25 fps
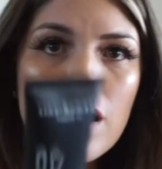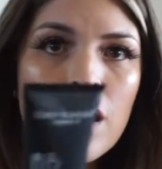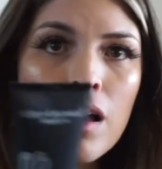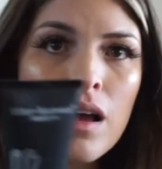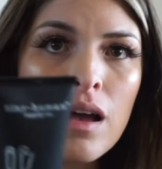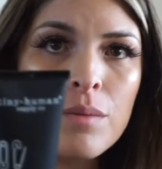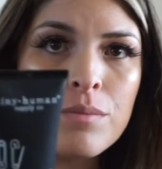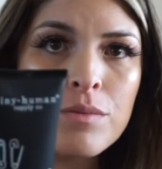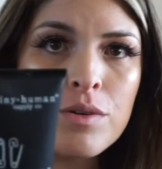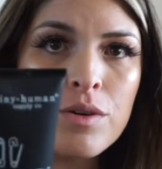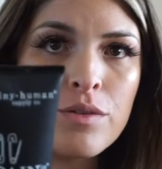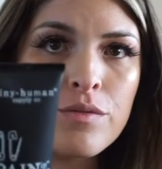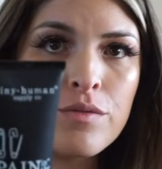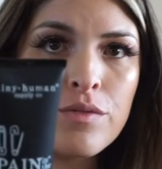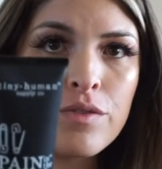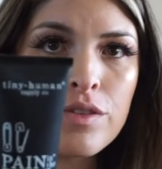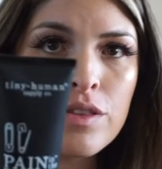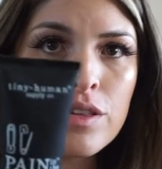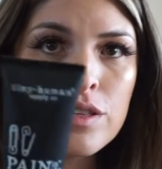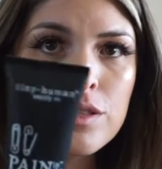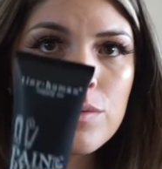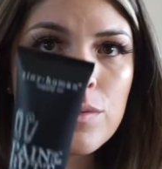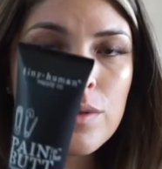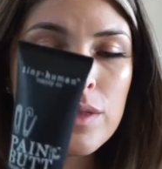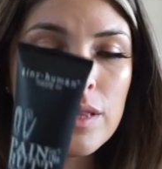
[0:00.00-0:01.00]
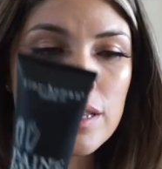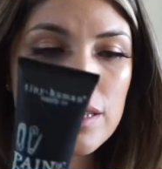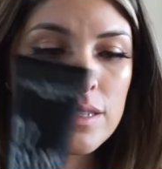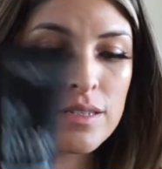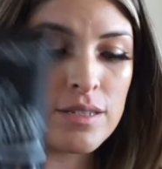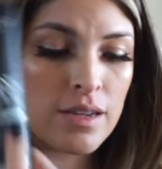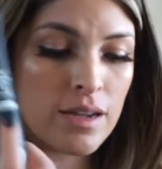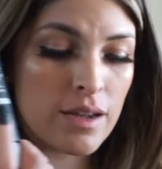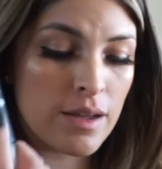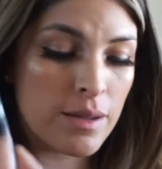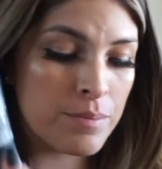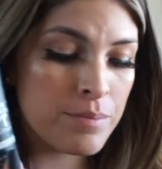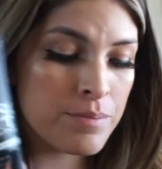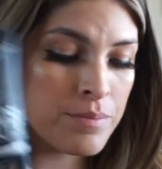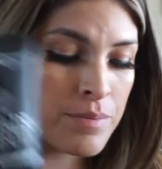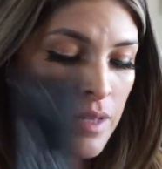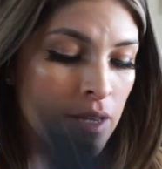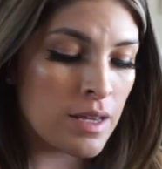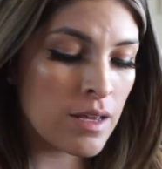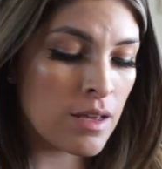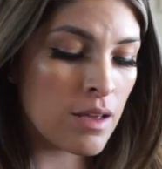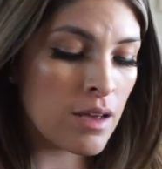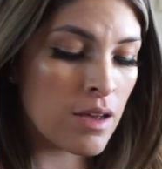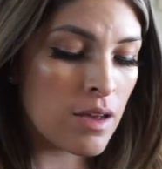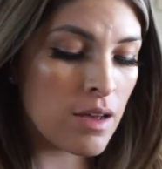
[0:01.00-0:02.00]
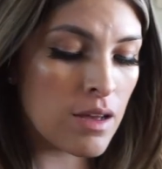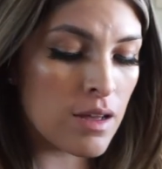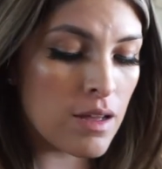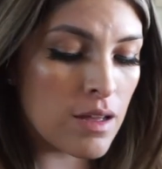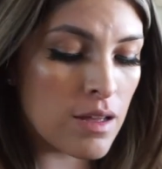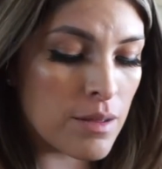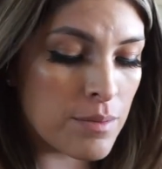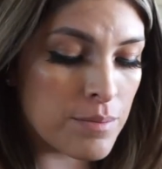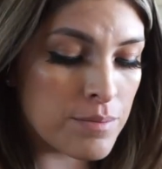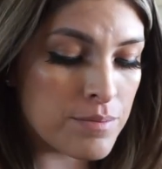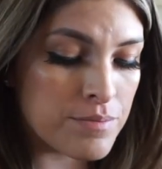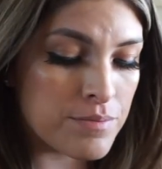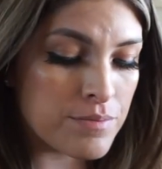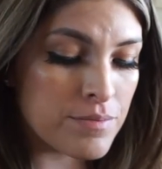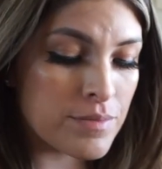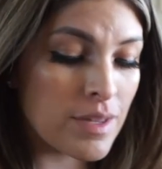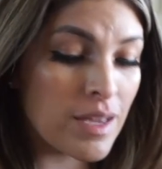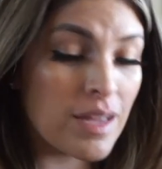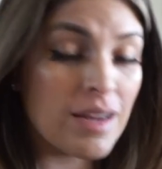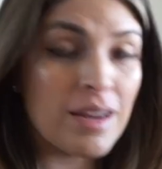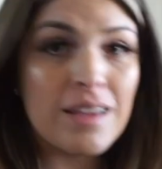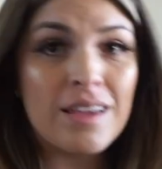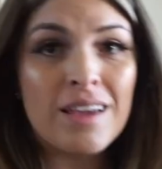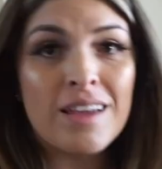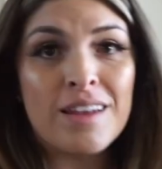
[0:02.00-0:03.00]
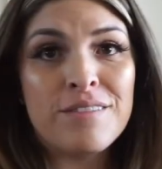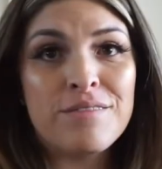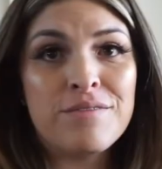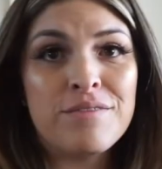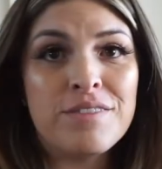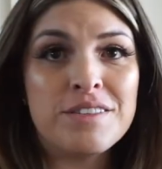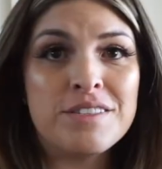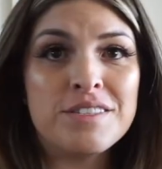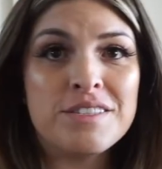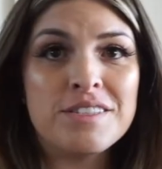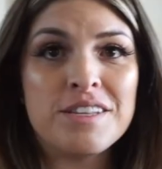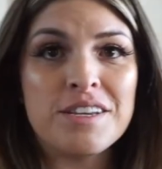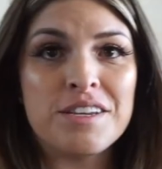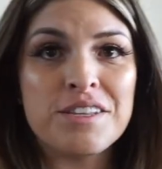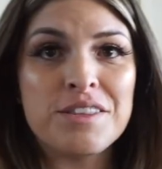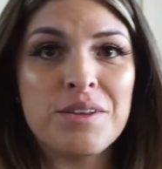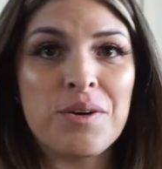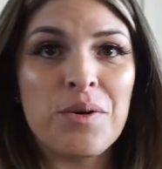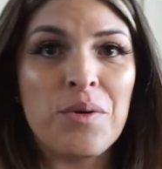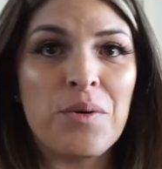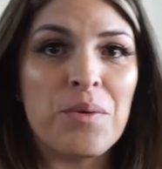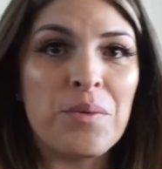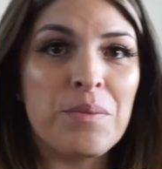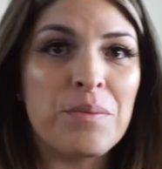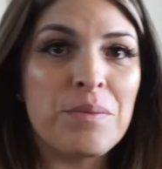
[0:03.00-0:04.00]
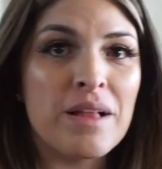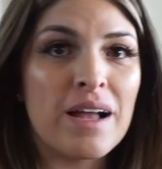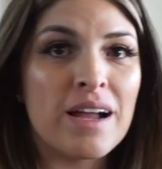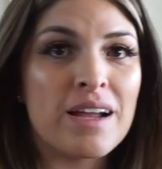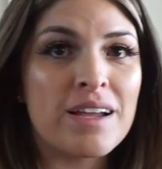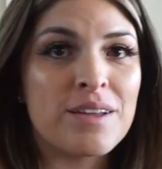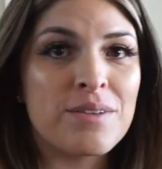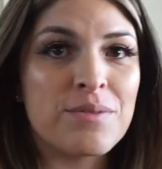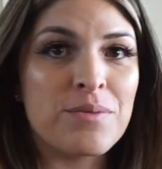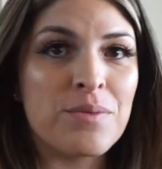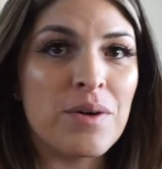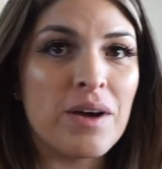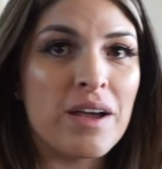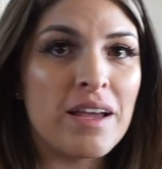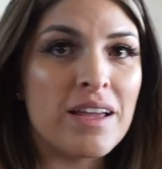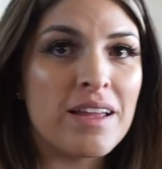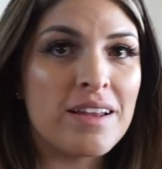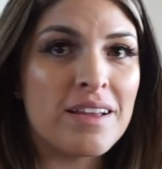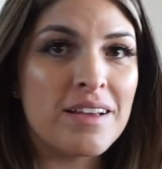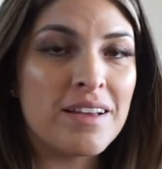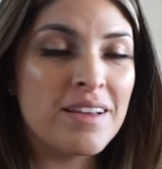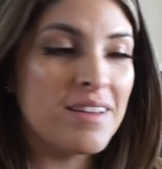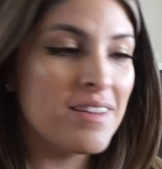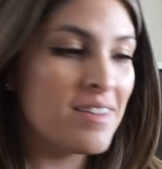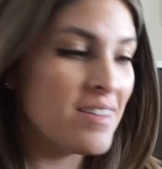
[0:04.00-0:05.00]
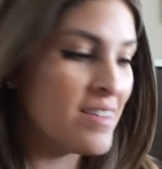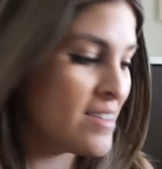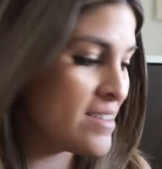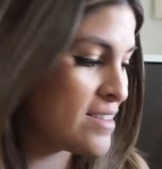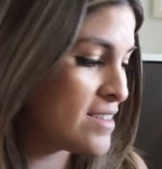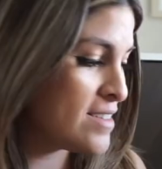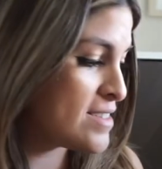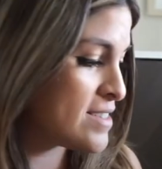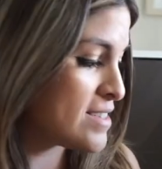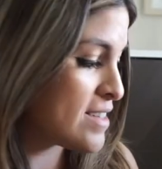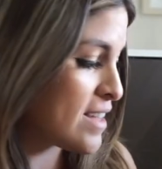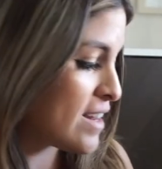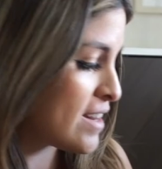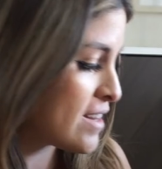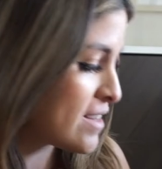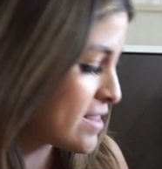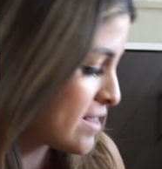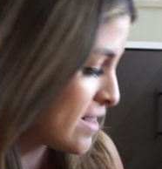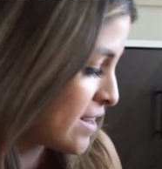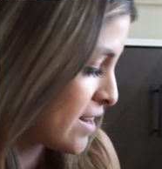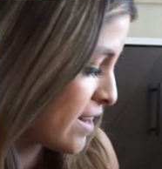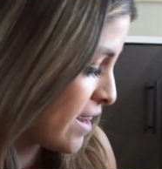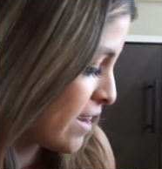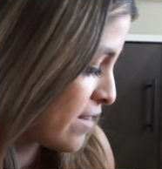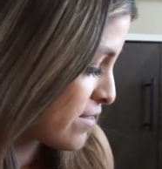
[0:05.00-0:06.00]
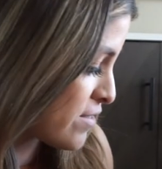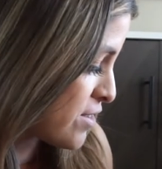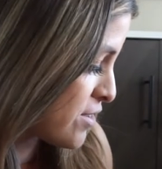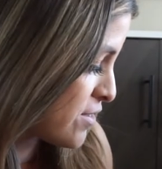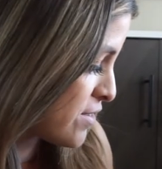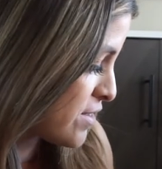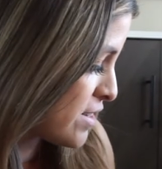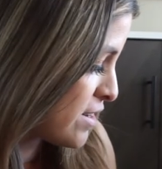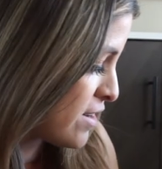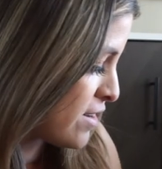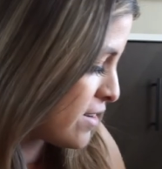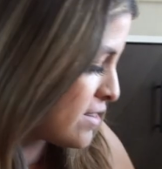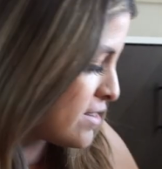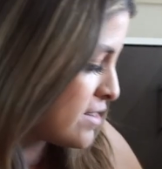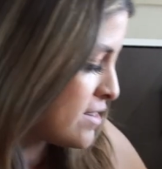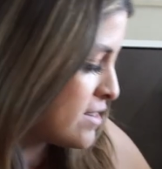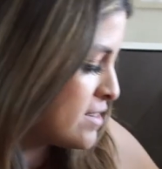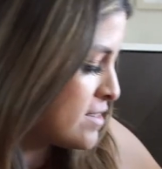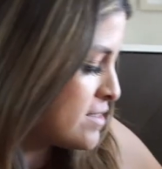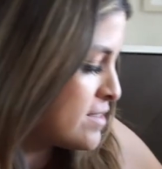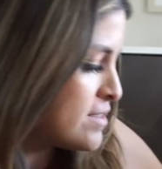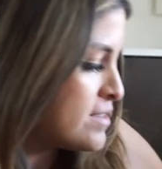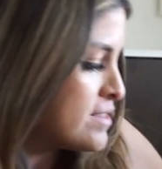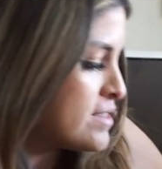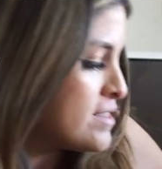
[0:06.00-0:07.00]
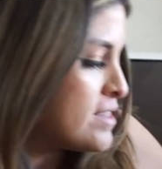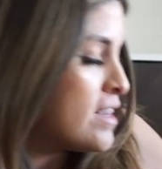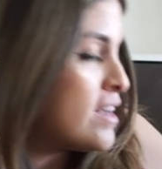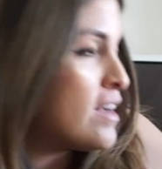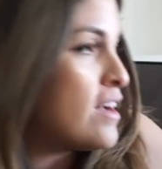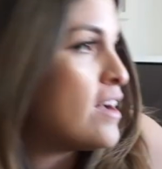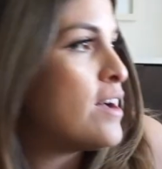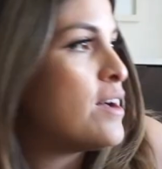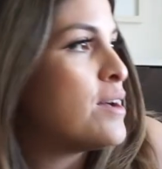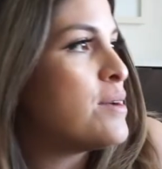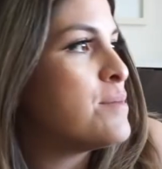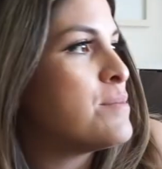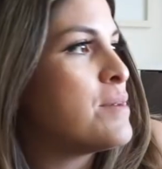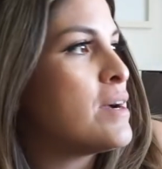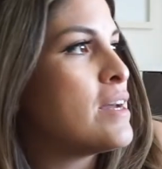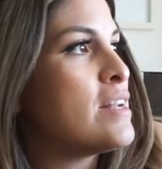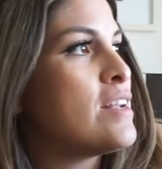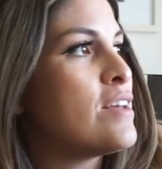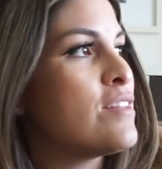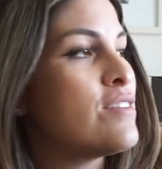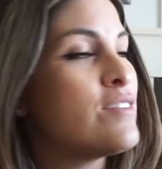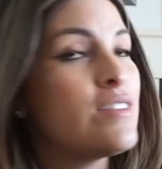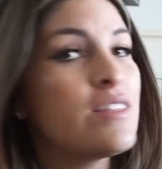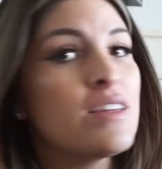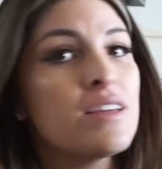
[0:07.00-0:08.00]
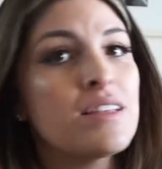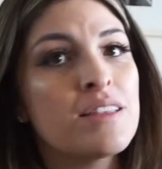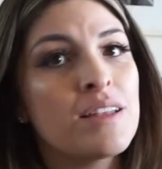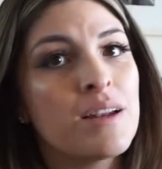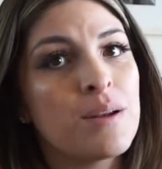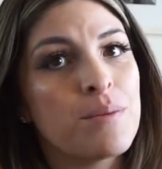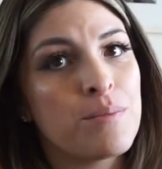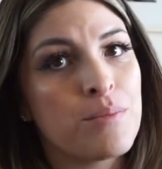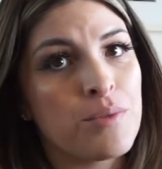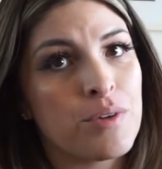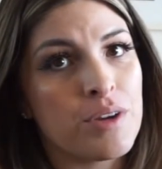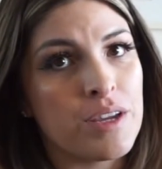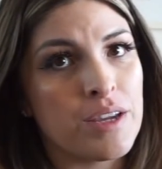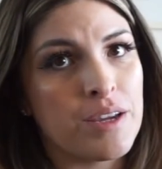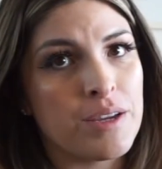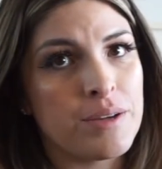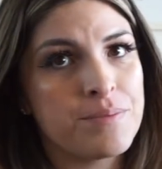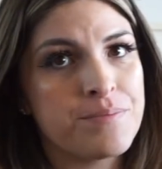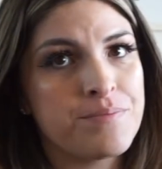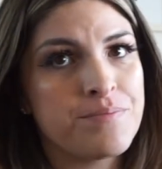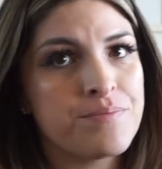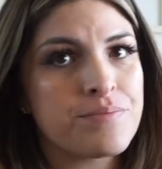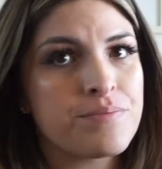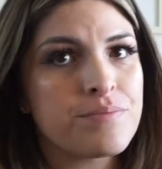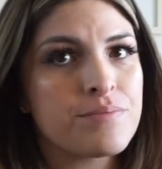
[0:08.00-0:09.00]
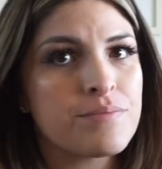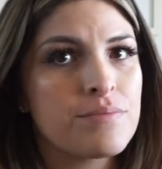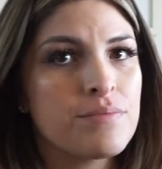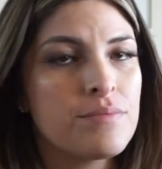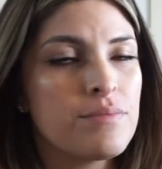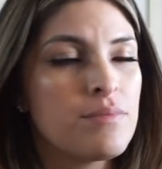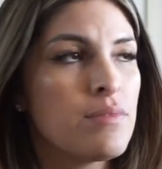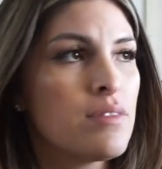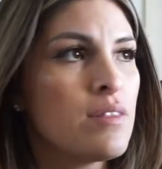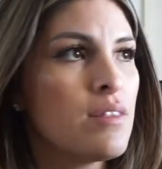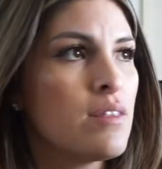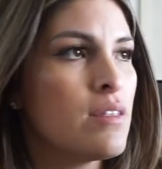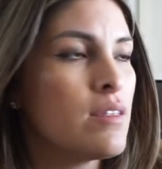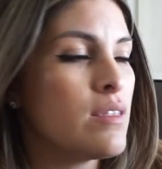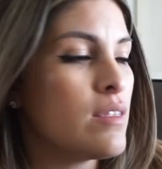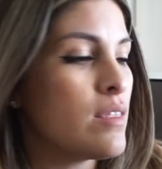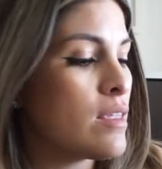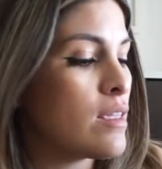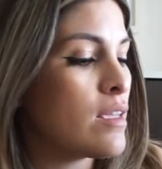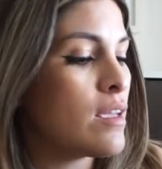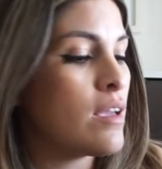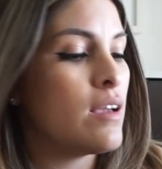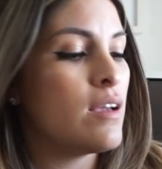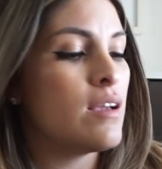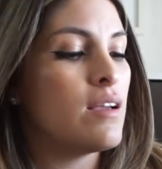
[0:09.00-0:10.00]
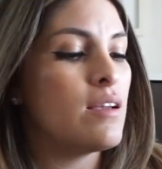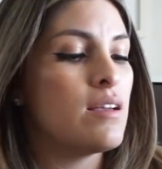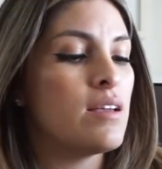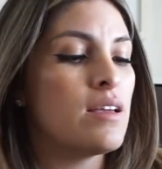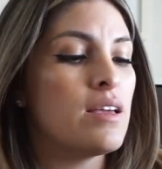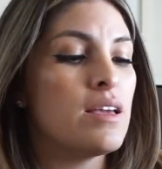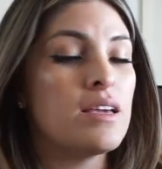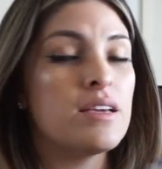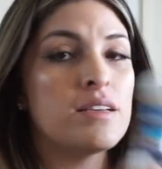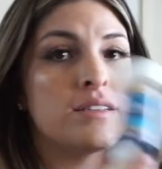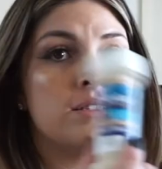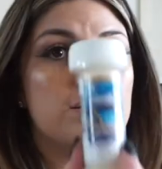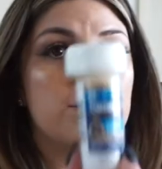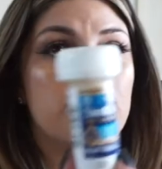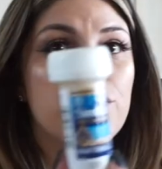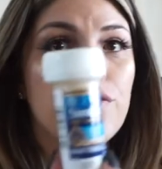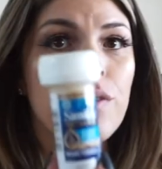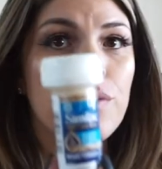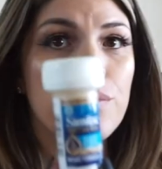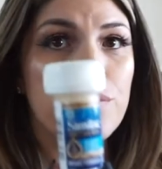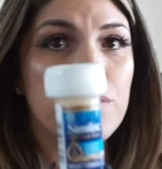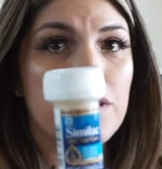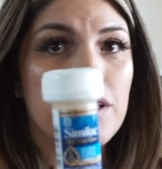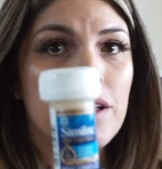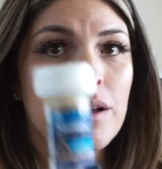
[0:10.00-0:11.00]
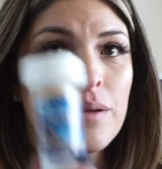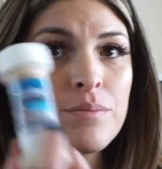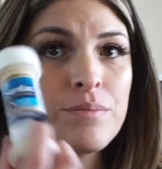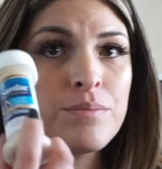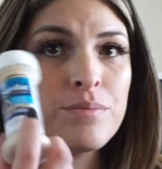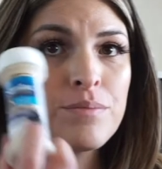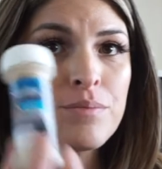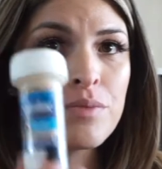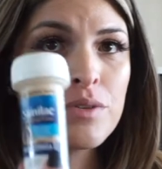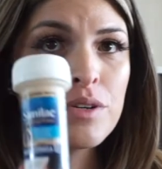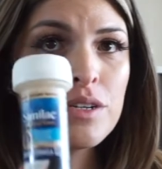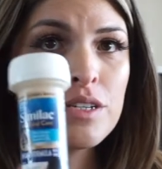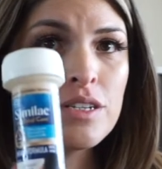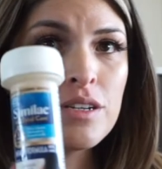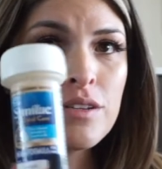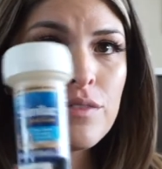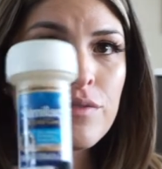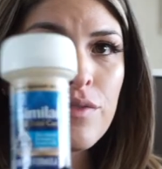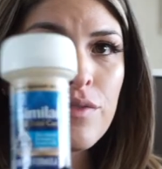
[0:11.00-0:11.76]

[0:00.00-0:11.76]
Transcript: I'm going for this one this time. And again, it fits like the whole black and white aesthetic that I have going on. Another thing that I'm bringing is formula, pre-done